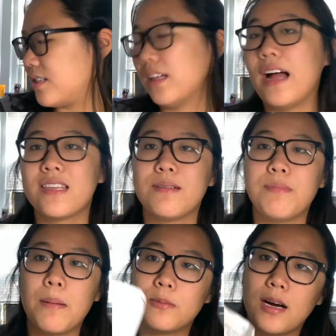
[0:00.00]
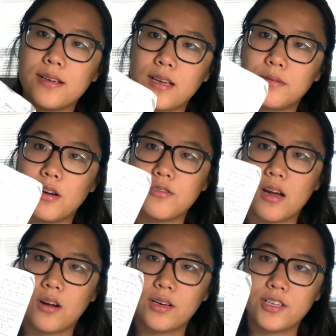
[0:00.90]
had to memorize, I wrote
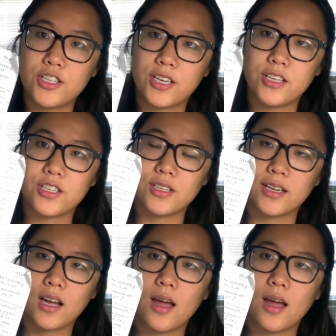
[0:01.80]
down on a sheet, just like